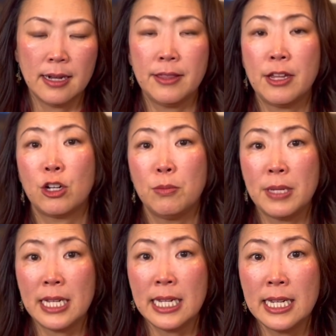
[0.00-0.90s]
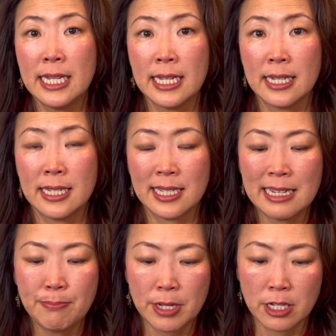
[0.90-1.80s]
There could be eating and
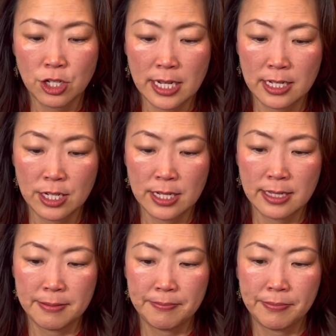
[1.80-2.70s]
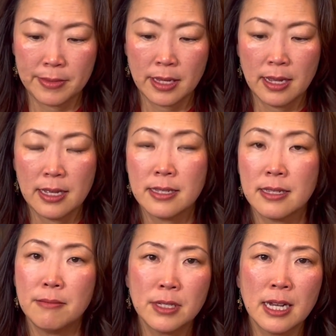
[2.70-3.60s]
sleeping changes.
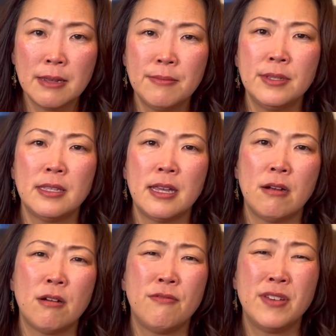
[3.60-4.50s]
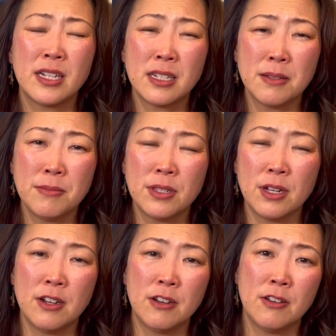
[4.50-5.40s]
Sometimes they are victims
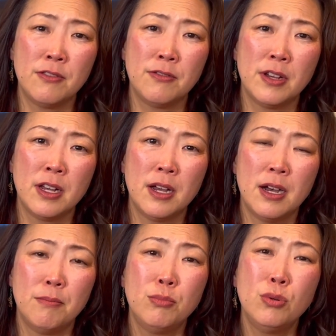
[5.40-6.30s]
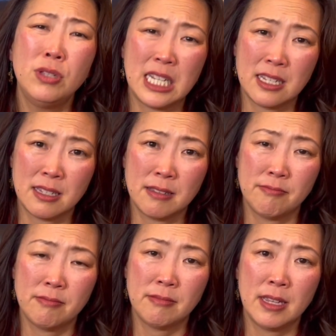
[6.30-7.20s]
of bullies
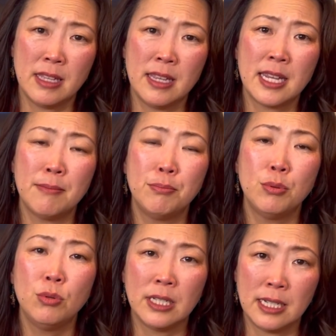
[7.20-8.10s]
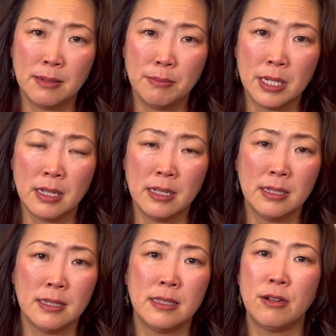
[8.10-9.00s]
and they get bullied
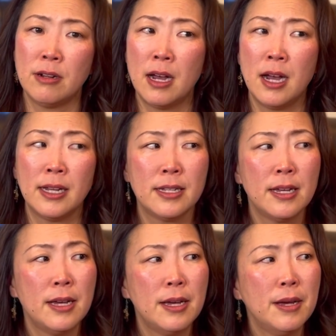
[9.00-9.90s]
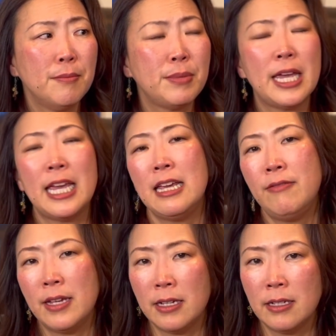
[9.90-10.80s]
because they're not
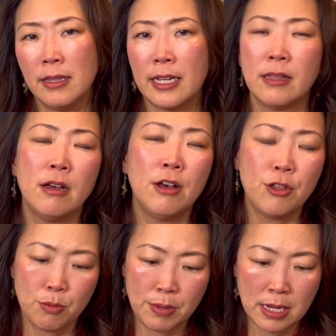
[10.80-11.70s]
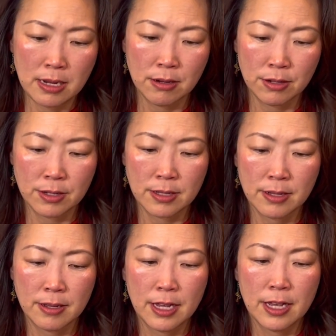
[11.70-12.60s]
behaving like the other peers.
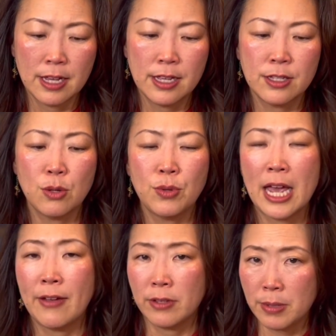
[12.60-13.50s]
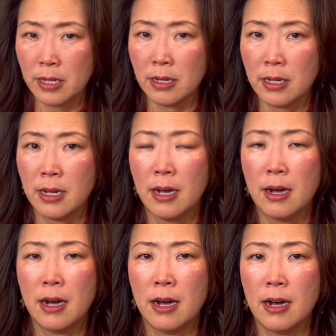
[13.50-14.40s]
So we have to be
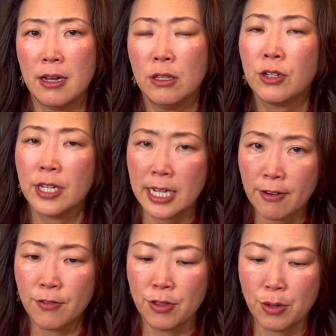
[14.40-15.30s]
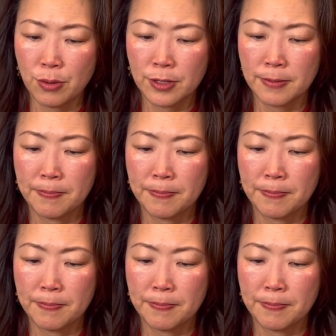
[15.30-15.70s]
looking out for those.